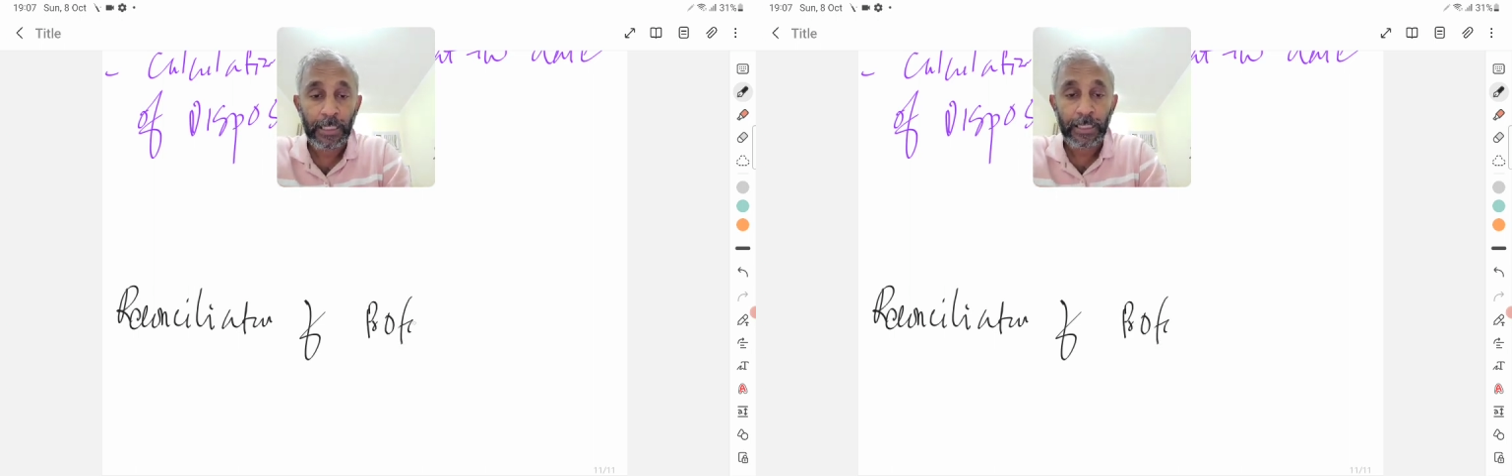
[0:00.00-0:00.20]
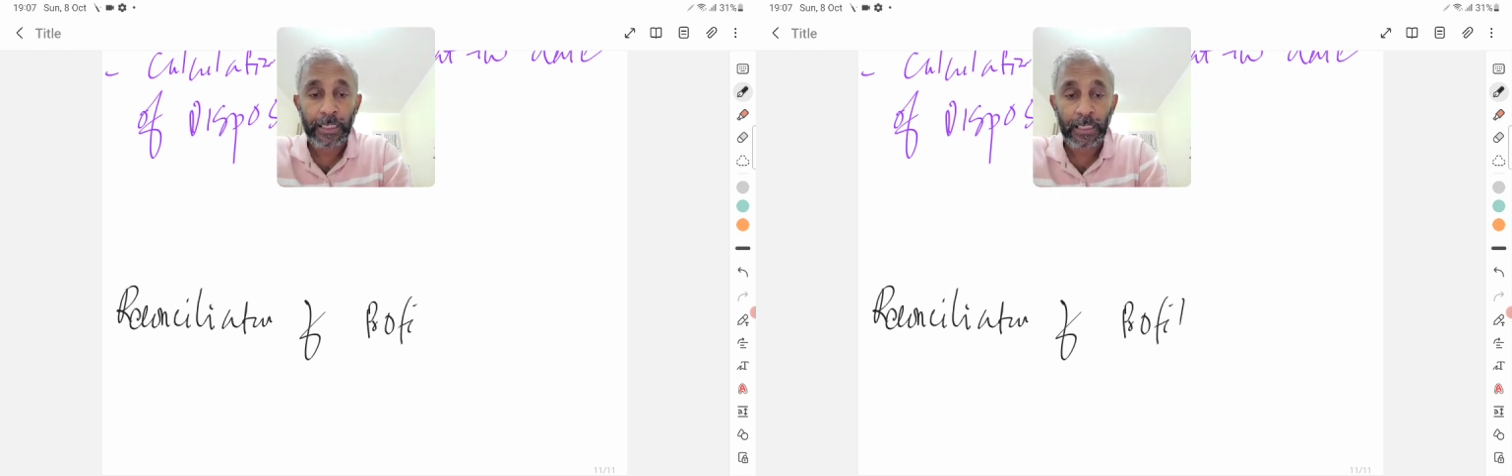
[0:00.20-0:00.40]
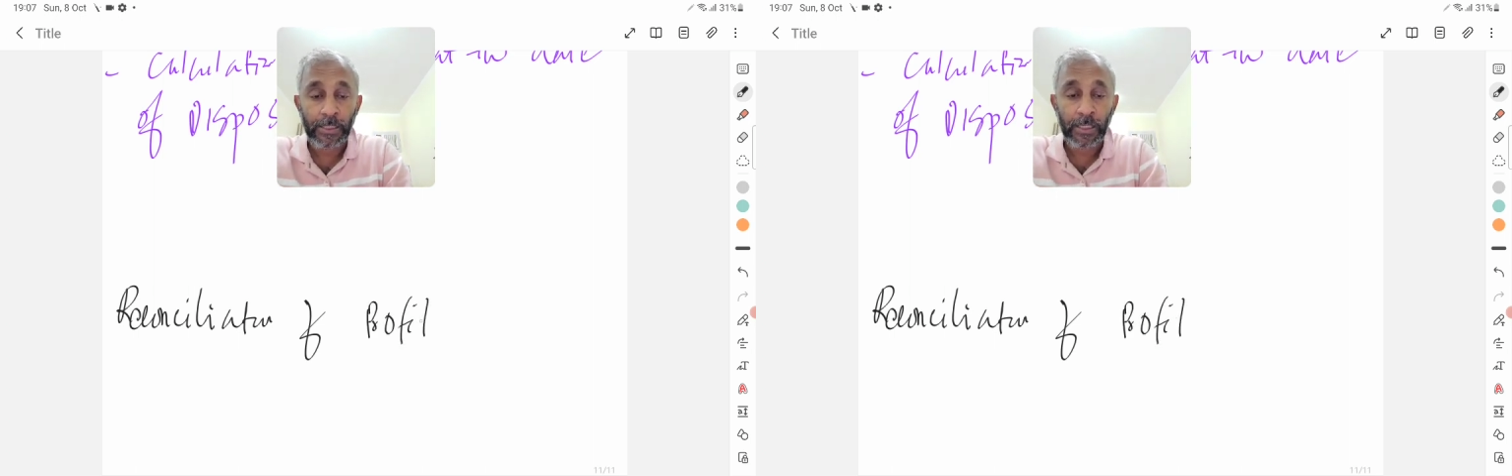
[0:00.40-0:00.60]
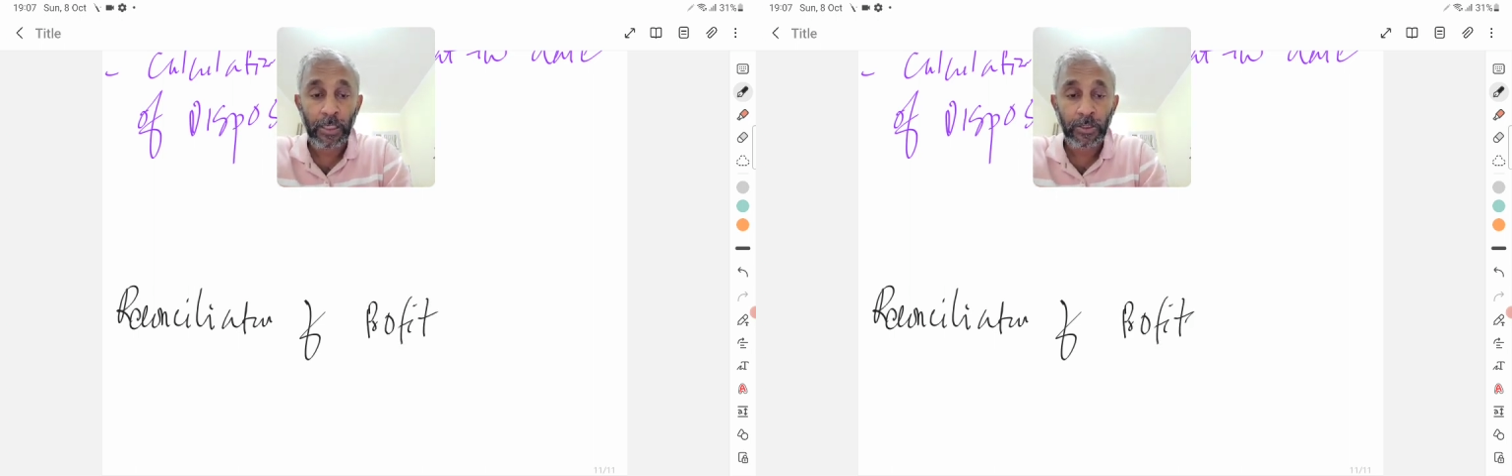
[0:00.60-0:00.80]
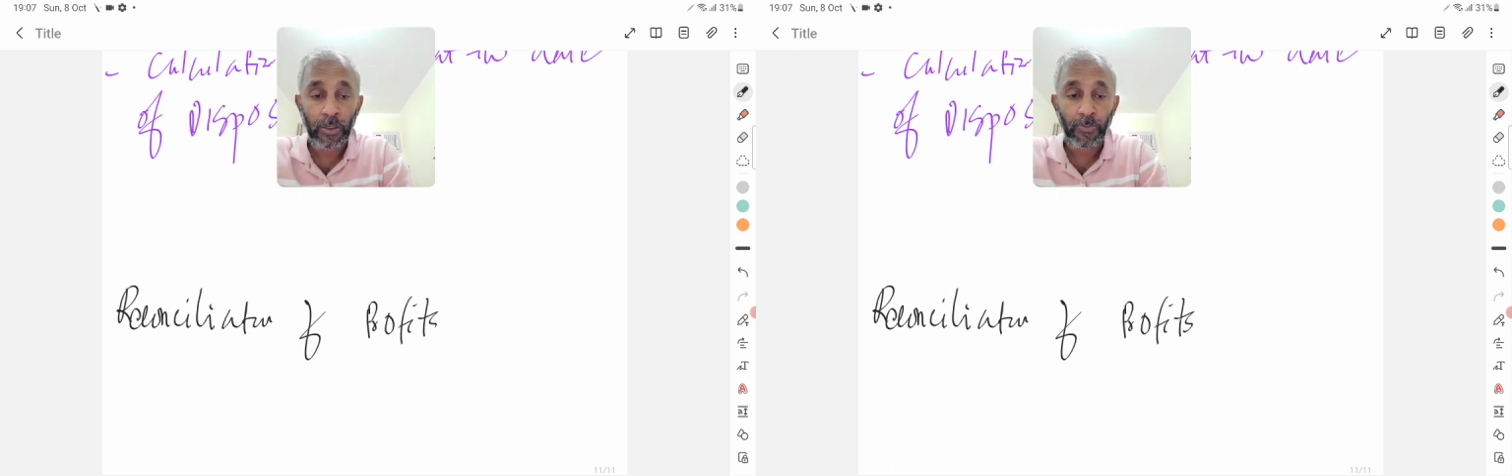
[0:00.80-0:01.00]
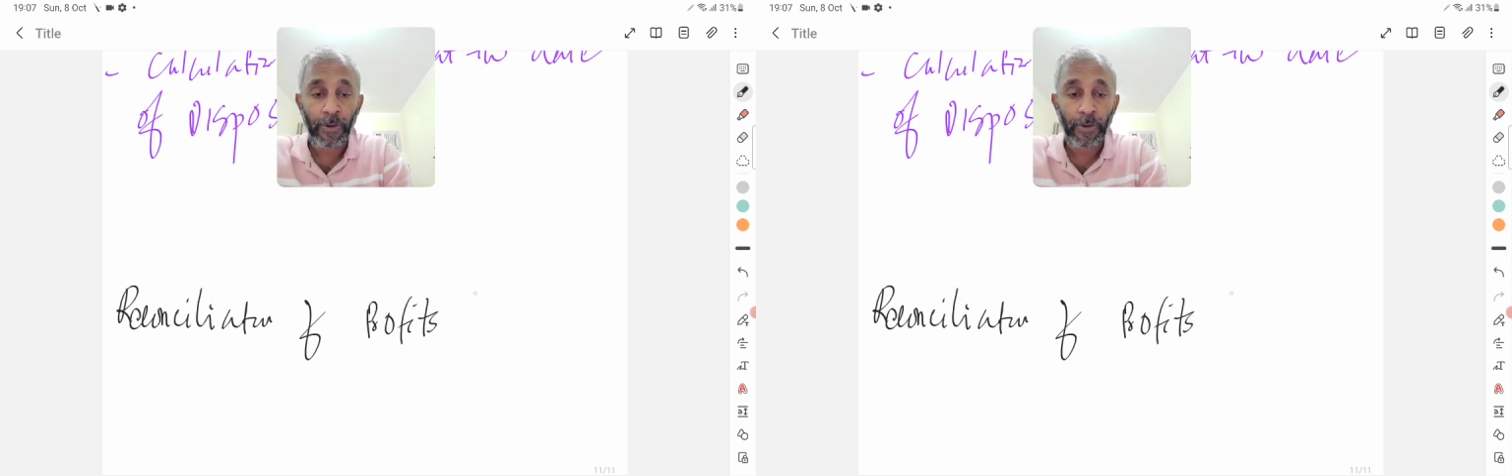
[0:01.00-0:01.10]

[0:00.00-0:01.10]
Reconciliation of